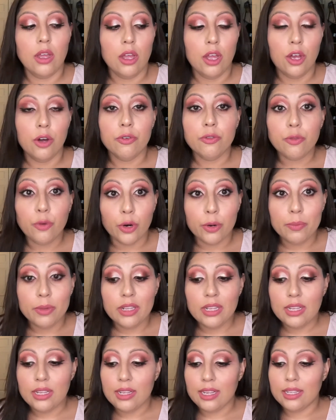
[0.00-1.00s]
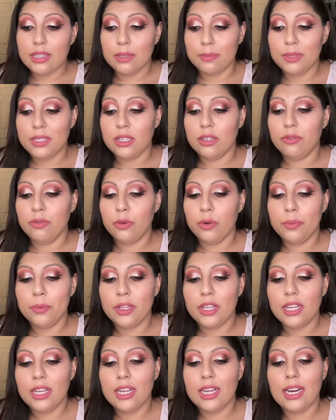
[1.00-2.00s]
formula, like lipstick
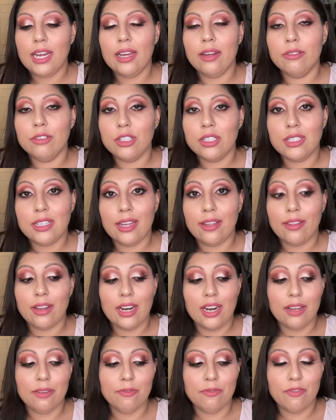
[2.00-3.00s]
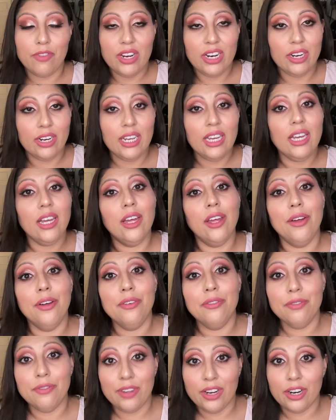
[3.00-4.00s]
formula, and I have to say that I am very,
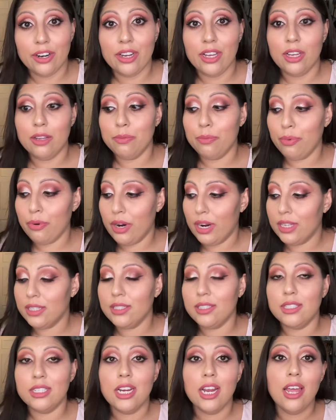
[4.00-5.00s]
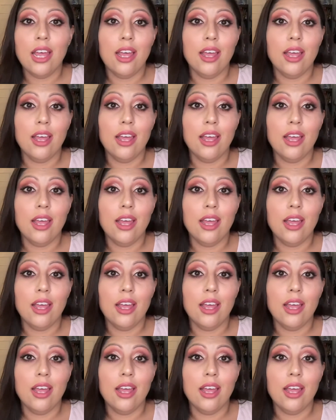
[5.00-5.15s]
very impressed.